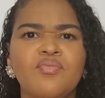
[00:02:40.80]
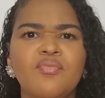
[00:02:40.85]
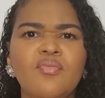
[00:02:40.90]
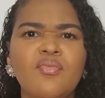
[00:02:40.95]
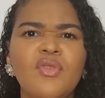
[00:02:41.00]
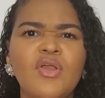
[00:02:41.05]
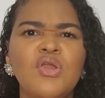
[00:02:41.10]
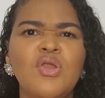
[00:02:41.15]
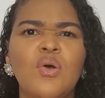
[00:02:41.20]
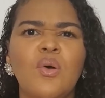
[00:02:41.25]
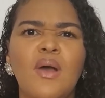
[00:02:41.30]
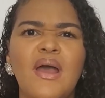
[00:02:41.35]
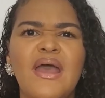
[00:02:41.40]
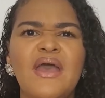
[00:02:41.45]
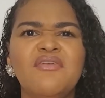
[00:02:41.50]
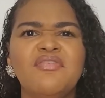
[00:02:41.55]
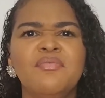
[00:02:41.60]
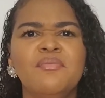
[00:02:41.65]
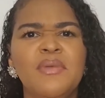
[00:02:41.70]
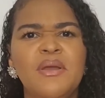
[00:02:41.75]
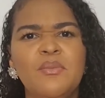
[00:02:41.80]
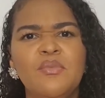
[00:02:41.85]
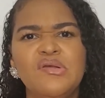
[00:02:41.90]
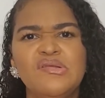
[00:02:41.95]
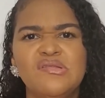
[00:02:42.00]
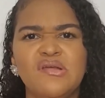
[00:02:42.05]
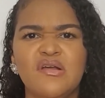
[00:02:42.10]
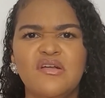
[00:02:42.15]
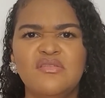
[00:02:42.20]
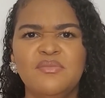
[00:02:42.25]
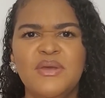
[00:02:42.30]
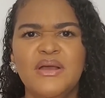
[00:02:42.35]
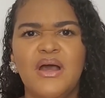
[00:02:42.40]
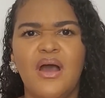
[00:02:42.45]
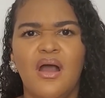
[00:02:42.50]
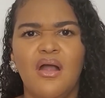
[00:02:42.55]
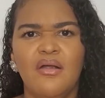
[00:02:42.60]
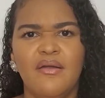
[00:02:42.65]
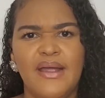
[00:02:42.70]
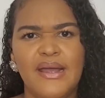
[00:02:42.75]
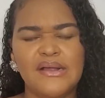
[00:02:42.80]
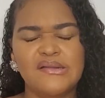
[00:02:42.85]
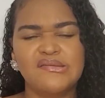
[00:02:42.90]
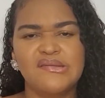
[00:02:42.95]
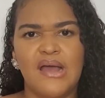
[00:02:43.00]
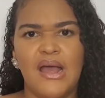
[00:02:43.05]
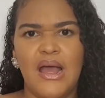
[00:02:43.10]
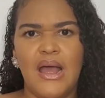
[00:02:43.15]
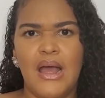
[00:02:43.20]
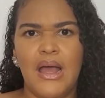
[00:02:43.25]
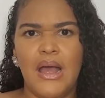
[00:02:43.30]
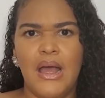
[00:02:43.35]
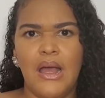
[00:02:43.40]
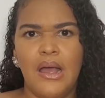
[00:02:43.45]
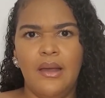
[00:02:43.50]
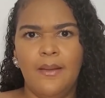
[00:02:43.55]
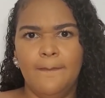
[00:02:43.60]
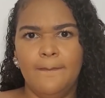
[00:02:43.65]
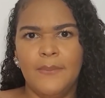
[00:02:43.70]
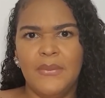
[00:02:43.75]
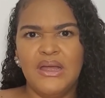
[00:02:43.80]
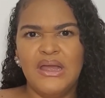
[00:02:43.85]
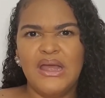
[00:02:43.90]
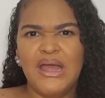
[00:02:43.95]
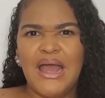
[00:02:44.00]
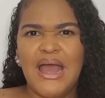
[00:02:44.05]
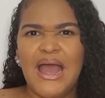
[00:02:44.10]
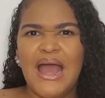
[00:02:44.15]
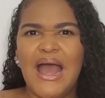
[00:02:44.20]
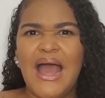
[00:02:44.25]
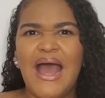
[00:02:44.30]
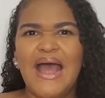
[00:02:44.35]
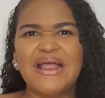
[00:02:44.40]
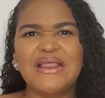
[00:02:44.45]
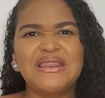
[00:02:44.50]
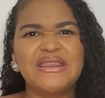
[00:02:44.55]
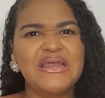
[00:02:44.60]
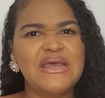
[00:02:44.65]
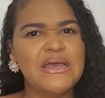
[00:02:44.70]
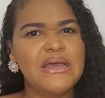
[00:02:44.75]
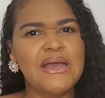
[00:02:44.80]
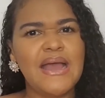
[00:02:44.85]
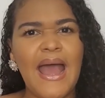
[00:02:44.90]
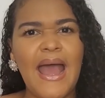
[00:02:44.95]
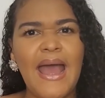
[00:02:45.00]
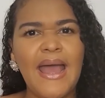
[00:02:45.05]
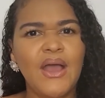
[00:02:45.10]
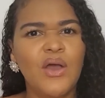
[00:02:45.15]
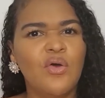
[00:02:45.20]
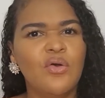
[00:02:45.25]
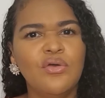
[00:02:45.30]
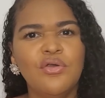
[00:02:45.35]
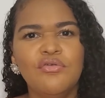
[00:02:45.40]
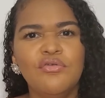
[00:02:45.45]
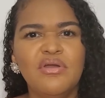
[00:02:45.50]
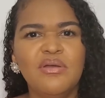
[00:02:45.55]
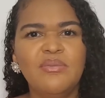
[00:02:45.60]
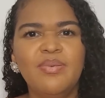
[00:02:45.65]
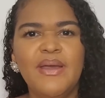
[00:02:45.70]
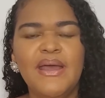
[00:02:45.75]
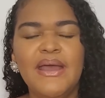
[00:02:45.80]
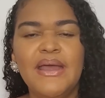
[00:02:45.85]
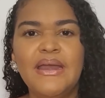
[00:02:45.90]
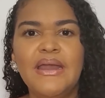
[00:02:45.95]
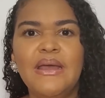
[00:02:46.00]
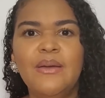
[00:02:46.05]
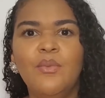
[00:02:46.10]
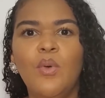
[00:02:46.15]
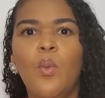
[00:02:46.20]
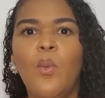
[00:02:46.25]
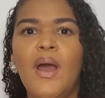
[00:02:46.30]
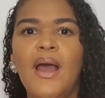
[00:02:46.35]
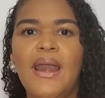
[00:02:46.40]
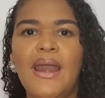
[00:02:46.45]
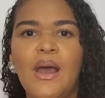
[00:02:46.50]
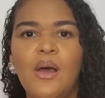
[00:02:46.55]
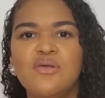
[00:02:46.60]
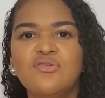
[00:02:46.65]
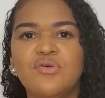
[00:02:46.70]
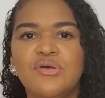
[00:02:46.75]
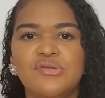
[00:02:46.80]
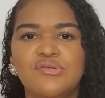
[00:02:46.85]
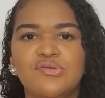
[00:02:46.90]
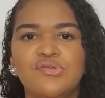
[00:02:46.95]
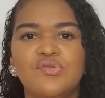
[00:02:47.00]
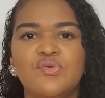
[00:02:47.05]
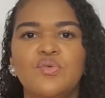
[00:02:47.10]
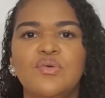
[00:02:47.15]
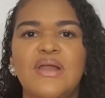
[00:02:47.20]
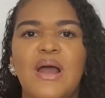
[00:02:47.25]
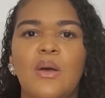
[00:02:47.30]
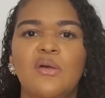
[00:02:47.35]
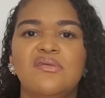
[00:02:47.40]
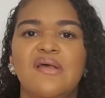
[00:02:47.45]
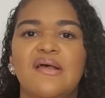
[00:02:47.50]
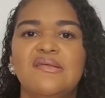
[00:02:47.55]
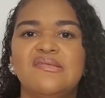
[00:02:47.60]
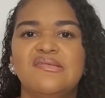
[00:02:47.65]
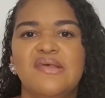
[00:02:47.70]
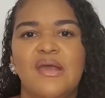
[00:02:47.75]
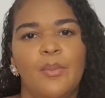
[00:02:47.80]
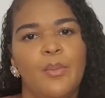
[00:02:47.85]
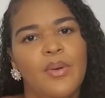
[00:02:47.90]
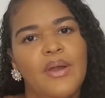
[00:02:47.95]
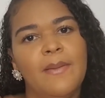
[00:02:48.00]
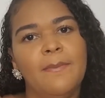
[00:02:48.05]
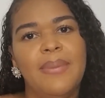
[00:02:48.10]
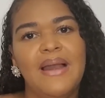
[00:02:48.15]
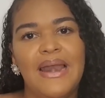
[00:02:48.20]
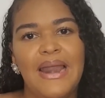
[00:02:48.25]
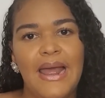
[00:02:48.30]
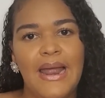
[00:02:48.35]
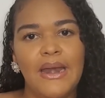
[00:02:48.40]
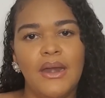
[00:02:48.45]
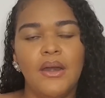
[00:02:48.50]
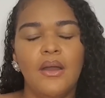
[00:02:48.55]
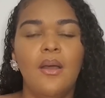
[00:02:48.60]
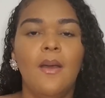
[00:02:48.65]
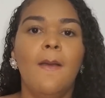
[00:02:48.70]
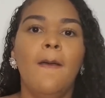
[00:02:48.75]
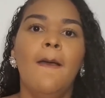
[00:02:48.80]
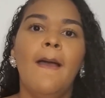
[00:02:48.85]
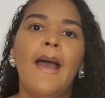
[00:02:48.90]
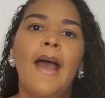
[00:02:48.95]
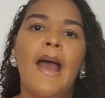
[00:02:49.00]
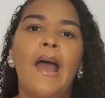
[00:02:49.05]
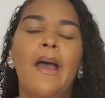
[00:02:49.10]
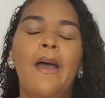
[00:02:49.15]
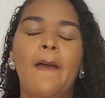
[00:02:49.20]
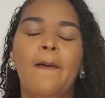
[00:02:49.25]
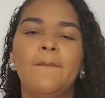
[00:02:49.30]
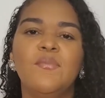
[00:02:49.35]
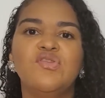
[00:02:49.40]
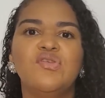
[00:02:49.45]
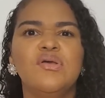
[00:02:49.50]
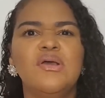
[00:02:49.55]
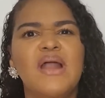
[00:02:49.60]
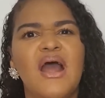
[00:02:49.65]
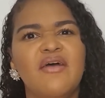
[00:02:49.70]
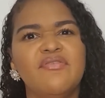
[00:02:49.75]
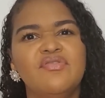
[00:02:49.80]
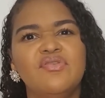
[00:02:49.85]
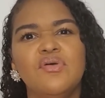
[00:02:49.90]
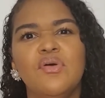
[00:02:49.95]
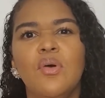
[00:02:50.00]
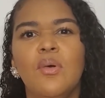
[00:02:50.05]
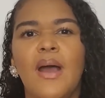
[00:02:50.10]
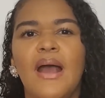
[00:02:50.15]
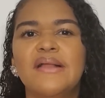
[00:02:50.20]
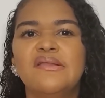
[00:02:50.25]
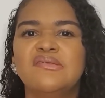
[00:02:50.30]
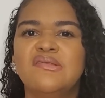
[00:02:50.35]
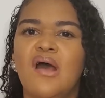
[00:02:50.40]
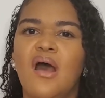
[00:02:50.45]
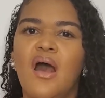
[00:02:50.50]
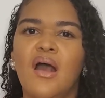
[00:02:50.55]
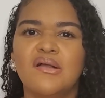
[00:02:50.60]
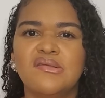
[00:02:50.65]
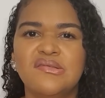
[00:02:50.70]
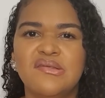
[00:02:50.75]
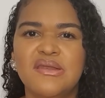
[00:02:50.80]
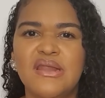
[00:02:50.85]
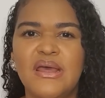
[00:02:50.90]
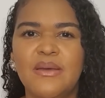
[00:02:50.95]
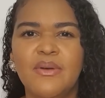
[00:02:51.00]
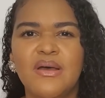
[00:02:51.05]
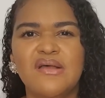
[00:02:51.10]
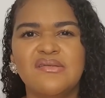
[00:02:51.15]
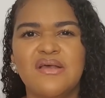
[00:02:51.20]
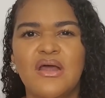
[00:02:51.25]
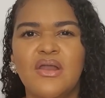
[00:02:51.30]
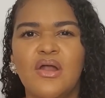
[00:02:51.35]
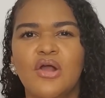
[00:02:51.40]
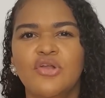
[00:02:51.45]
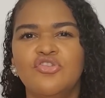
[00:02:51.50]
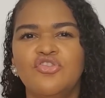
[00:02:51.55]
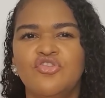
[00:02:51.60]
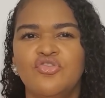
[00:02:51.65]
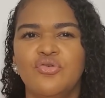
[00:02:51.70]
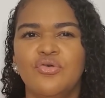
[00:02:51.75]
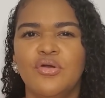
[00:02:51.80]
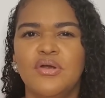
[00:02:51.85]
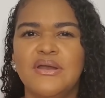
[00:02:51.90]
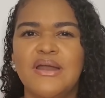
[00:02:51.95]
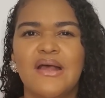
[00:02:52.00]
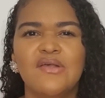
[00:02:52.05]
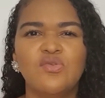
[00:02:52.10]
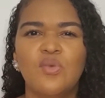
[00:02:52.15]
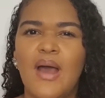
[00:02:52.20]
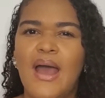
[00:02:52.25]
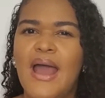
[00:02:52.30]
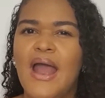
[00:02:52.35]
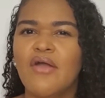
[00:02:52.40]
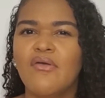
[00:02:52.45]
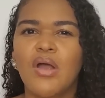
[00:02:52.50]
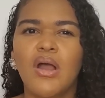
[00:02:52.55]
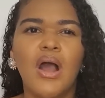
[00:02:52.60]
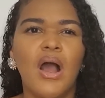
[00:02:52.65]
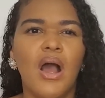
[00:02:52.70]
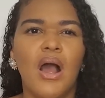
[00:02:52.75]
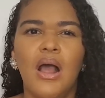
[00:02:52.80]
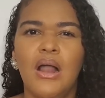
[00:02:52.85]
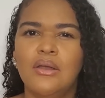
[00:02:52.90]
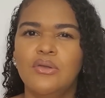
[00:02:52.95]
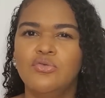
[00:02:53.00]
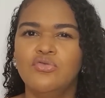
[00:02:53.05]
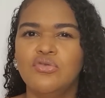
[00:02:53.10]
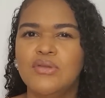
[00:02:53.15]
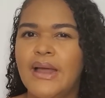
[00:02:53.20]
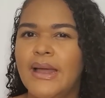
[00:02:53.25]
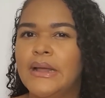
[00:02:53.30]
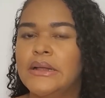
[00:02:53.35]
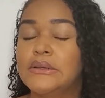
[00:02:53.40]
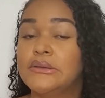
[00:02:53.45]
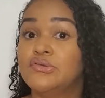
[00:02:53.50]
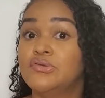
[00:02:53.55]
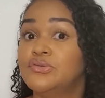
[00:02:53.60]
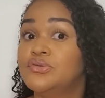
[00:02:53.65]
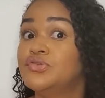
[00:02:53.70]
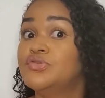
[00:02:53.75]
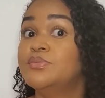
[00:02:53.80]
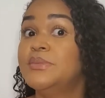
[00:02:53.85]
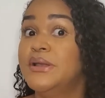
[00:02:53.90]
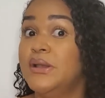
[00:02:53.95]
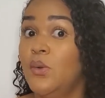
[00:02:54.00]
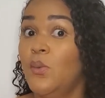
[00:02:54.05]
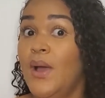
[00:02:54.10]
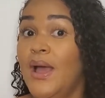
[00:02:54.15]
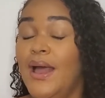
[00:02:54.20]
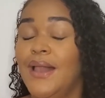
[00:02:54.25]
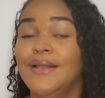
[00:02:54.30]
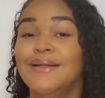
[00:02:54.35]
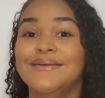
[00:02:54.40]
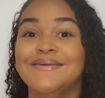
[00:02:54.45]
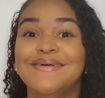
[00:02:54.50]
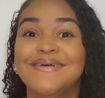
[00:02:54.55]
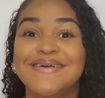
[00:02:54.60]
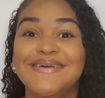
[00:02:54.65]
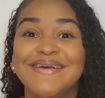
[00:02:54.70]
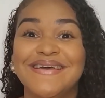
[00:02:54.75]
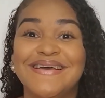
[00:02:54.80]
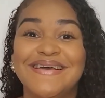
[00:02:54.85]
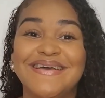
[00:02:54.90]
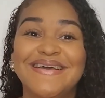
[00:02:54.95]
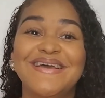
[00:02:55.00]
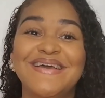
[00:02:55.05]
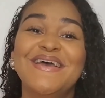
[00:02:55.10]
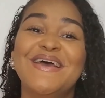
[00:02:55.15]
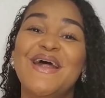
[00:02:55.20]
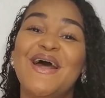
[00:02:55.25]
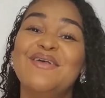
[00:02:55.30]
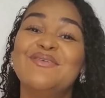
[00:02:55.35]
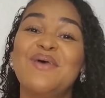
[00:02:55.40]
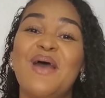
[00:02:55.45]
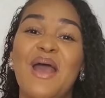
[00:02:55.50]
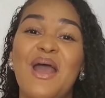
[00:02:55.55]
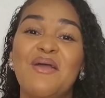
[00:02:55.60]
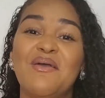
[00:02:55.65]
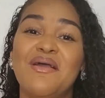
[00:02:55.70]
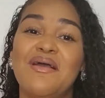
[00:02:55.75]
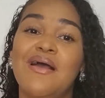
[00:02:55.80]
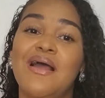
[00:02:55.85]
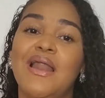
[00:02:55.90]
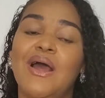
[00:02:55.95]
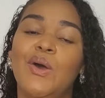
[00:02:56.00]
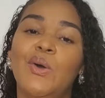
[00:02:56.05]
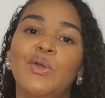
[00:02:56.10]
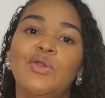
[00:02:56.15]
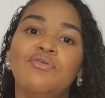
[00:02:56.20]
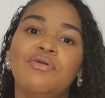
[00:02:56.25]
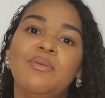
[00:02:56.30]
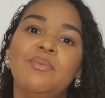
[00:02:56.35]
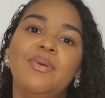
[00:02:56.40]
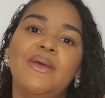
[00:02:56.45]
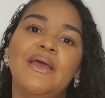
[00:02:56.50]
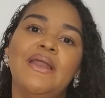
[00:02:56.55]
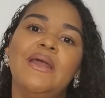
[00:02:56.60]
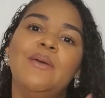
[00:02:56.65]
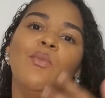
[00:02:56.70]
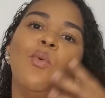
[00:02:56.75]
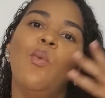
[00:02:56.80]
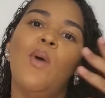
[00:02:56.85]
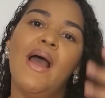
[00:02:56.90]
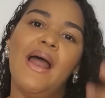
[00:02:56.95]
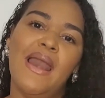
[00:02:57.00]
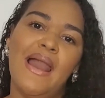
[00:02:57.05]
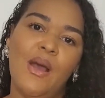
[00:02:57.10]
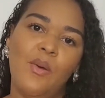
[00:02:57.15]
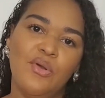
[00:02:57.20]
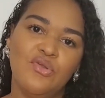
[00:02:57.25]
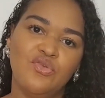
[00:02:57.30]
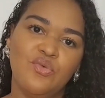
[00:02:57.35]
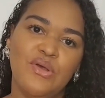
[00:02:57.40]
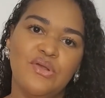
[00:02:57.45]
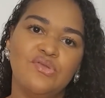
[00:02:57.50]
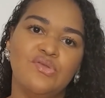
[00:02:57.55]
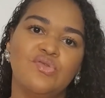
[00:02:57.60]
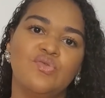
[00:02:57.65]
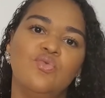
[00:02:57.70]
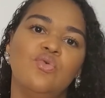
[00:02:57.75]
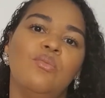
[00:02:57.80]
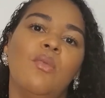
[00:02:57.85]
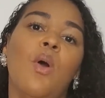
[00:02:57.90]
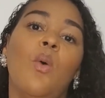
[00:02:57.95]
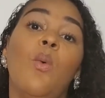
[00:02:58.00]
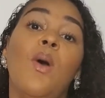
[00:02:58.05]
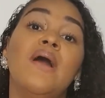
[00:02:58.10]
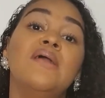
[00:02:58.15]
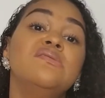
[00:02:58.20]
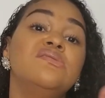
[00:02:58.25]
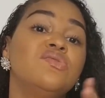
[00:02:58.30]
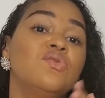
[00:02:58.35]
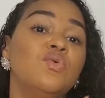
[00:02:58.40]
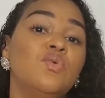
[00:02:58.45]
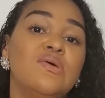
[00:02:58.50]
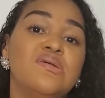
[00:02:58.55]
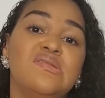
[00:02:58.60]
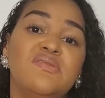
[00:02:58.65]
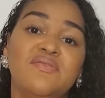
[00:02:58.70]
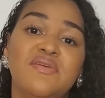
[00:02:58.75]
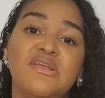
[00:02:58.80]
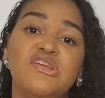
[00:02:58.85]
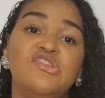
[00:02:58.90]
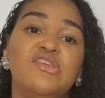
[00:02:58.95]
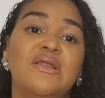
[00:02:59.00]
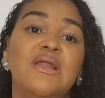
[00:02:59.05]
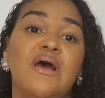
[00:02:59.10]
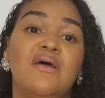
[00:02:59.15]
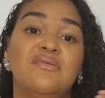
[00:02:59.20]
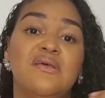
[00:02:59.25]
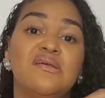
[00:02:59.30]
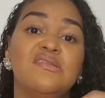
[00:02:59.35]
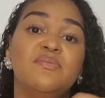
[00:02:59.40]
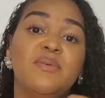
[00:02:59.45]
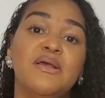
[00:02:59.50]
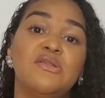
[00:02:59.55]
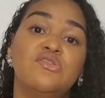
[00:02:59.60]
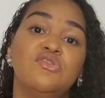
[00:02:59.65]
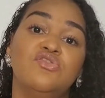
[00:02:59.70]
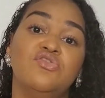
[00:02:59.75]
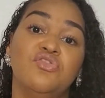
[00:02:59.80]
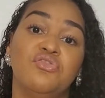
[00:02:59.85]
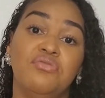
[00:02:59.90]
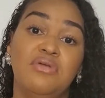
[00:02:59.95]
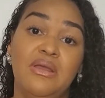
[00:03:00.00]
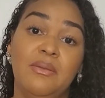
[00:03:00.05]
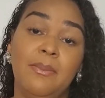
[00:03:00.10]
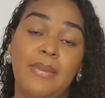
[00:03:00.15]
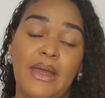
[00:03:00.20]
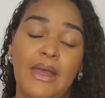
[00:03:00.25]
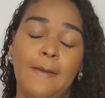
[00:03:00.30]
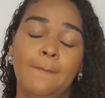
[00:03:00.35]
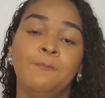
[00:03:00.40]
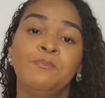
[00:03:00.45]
Now, if memory serves me correct, I think I couldn't repay them while I was going to school. That was a separate plan. So you'd have to go and talk to them, because I'm not sure. That's what I recall. It was like, it's been a while. That's what I recall. I couldn't repay them while I was going to school, but once school was finished, then I was expected to repay.